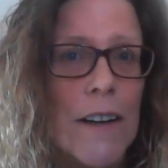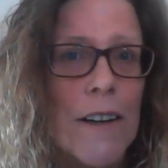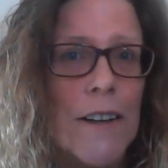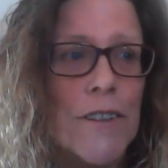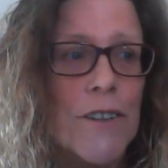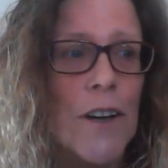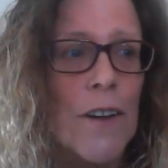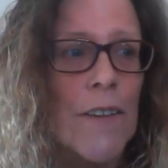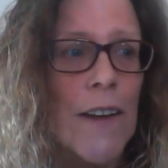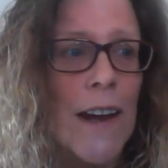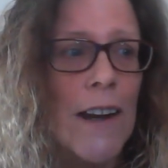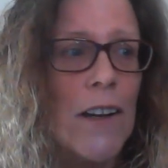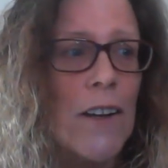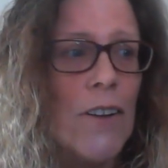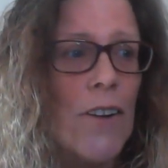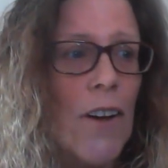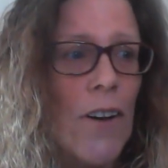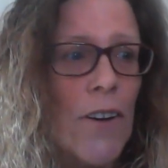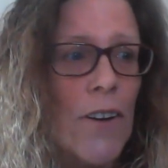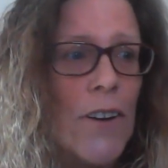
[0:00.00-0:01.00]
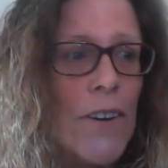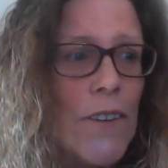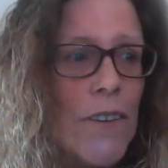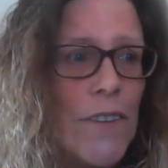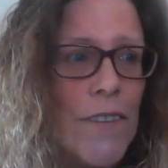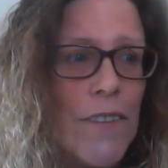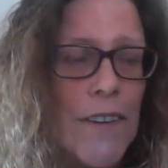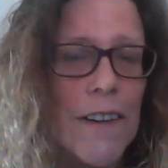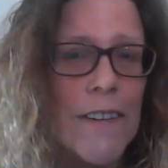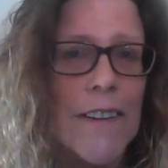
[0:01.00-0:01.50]
so they learn
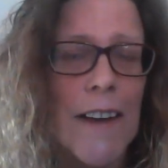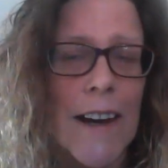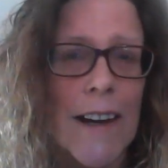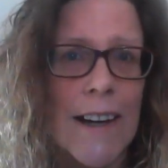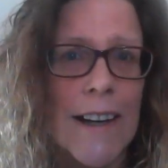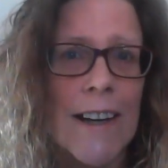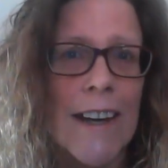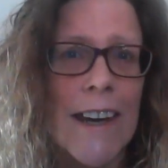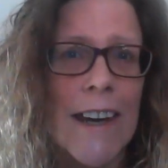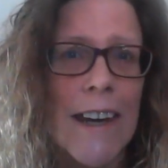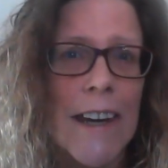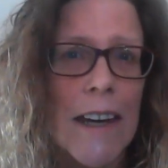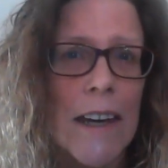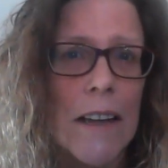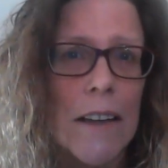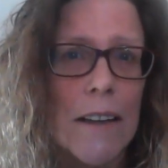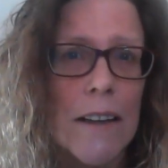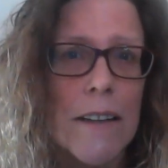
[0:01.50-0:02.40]
that they can heal